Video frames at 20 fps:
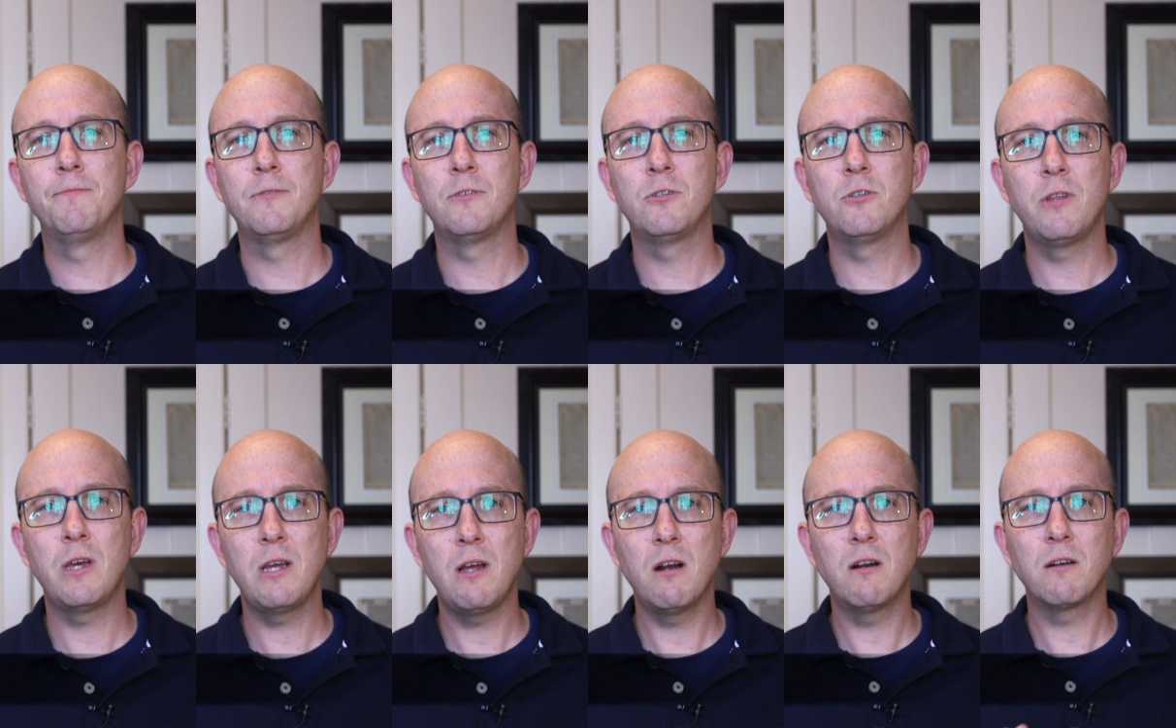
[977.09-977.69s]

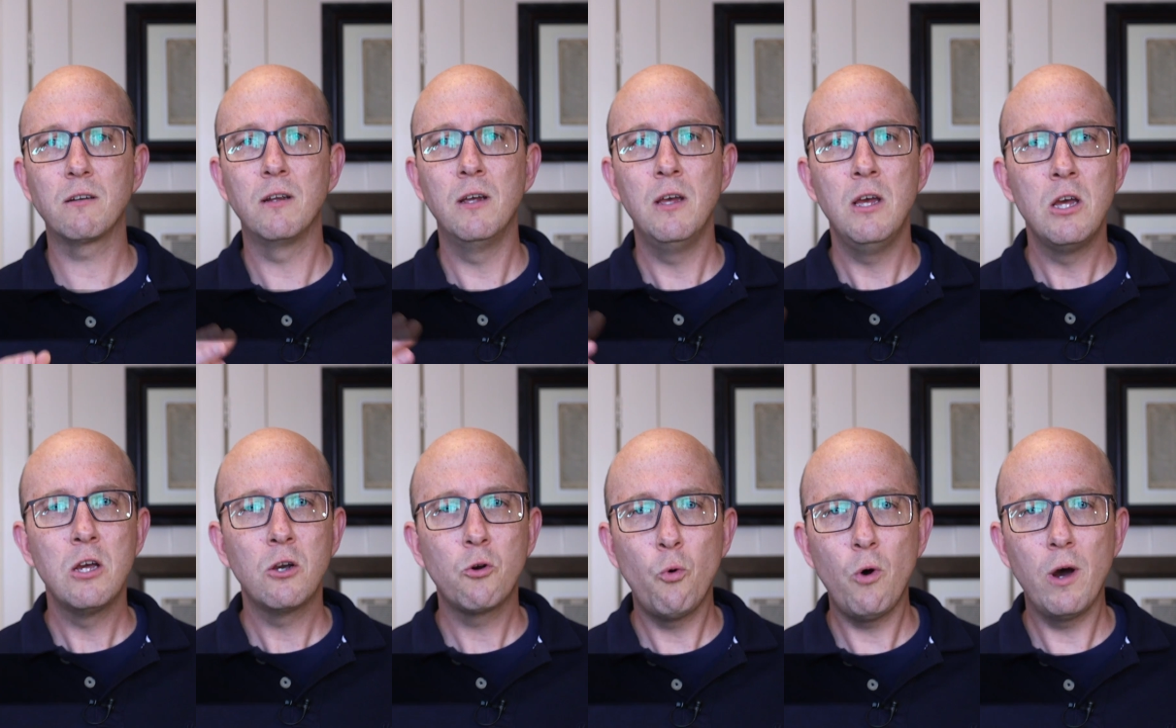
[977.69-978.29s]
So they aren't
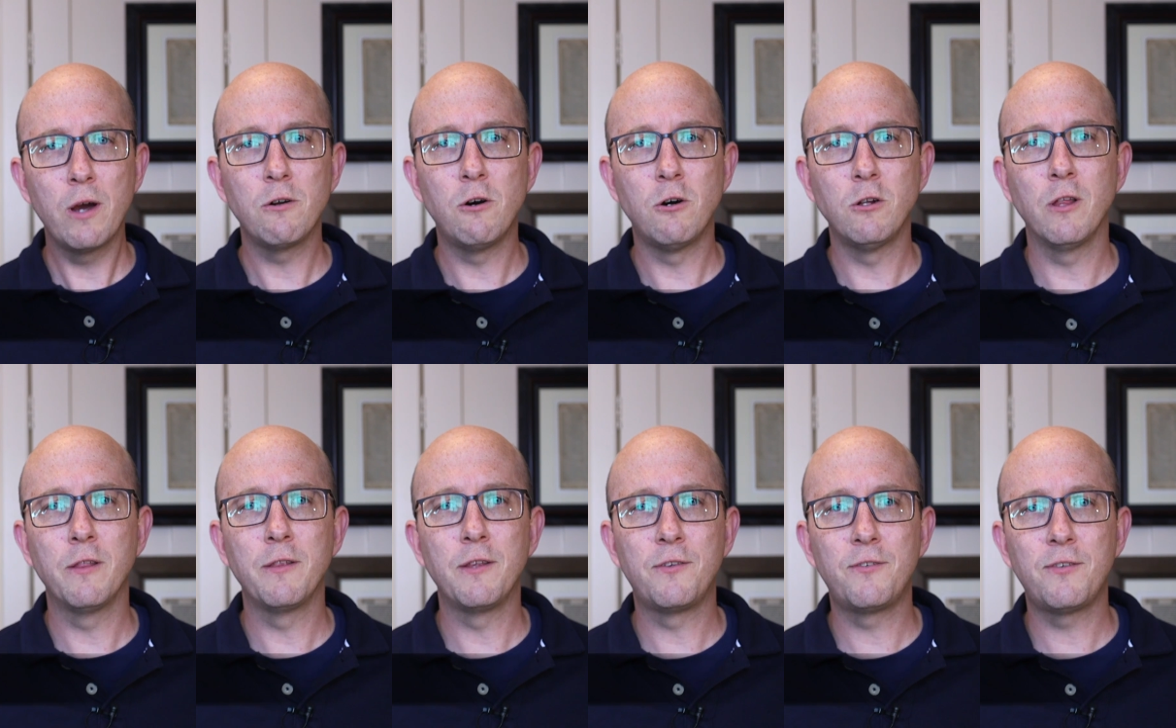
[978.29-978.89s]
quite
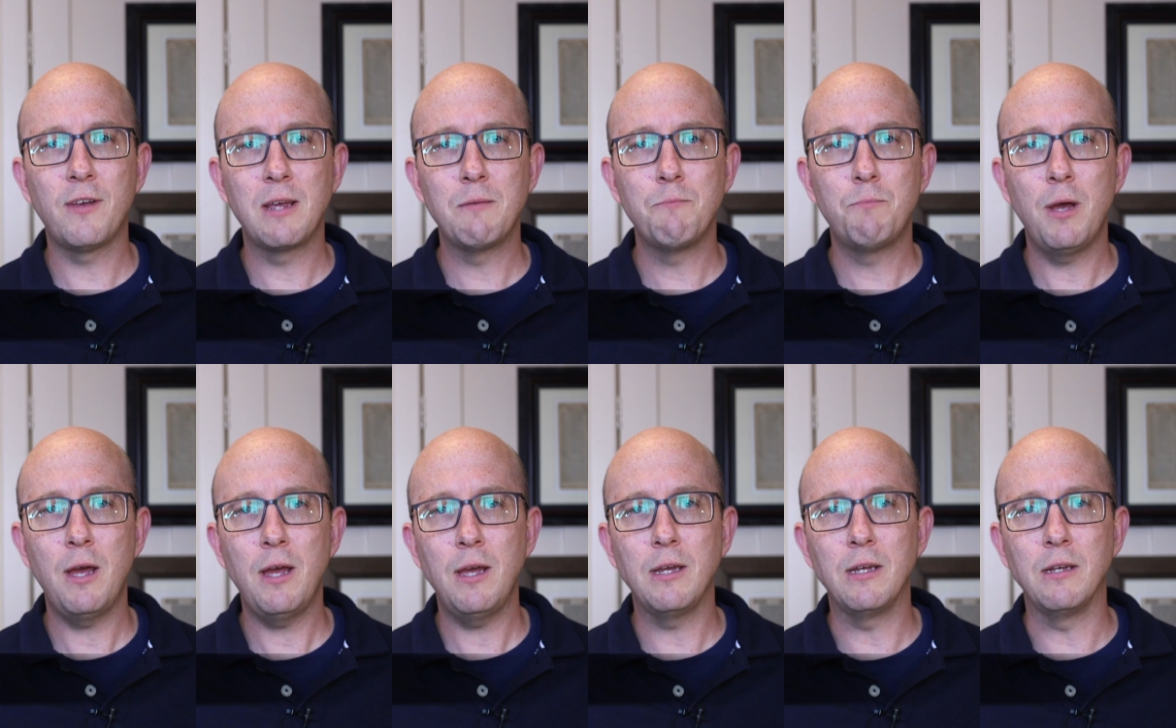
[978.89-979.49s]
all on the same
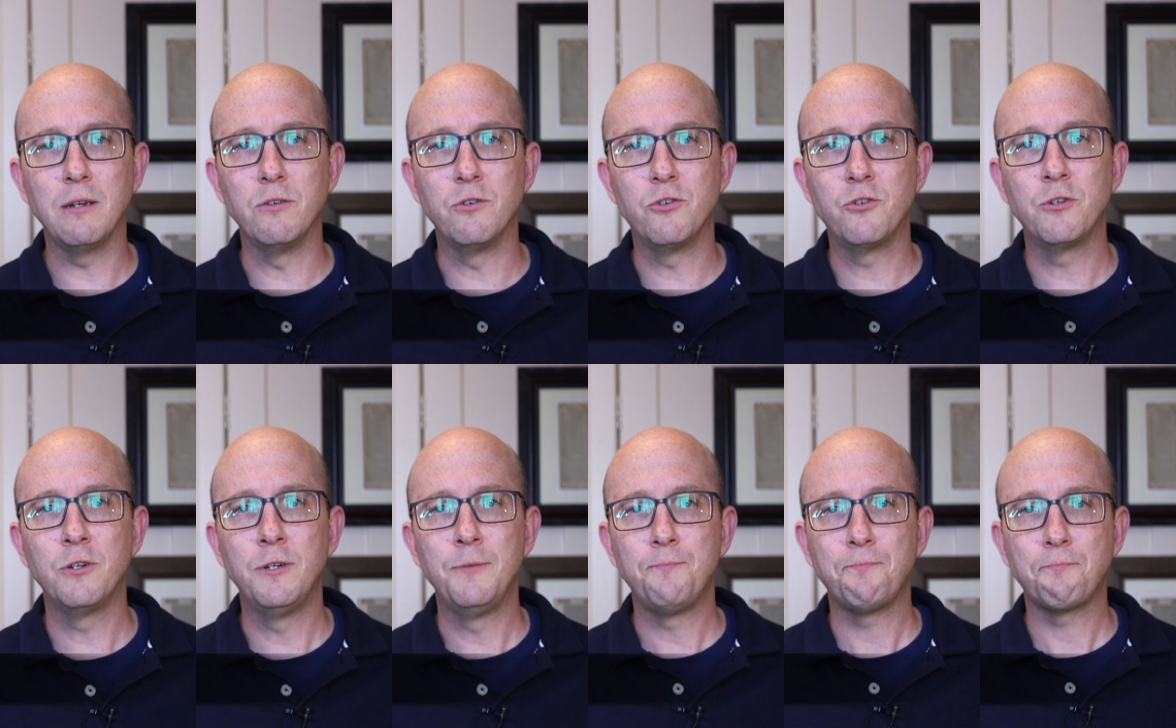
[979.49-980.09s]
page.